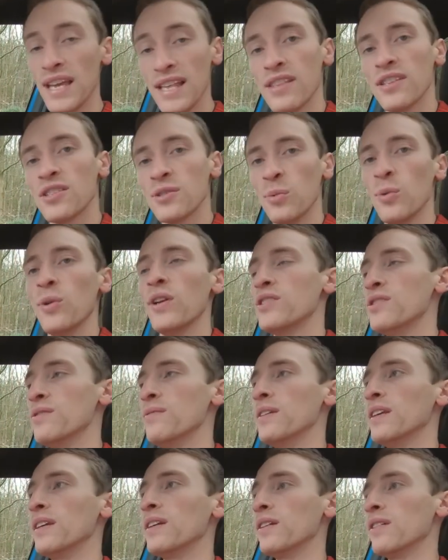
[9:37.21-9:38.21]
in the small
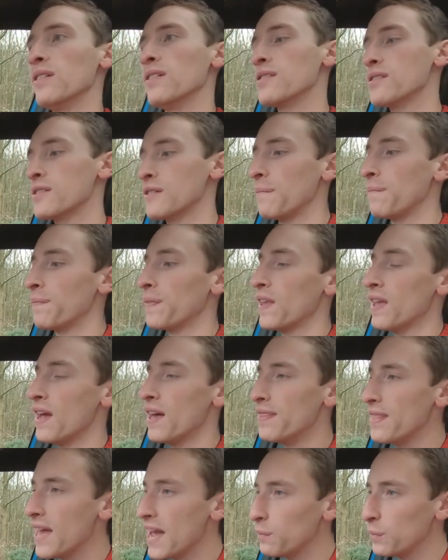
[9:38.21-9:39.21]
SUV class.
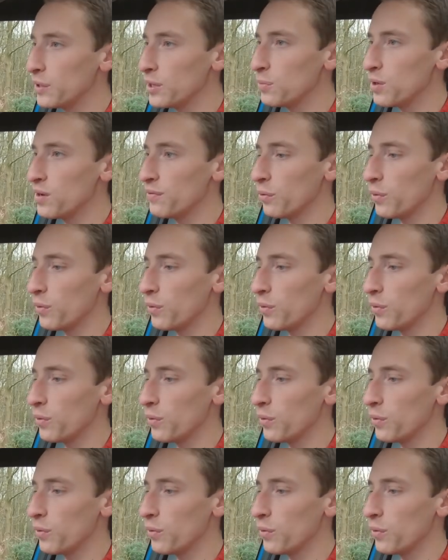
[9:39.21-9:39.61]
And then when you move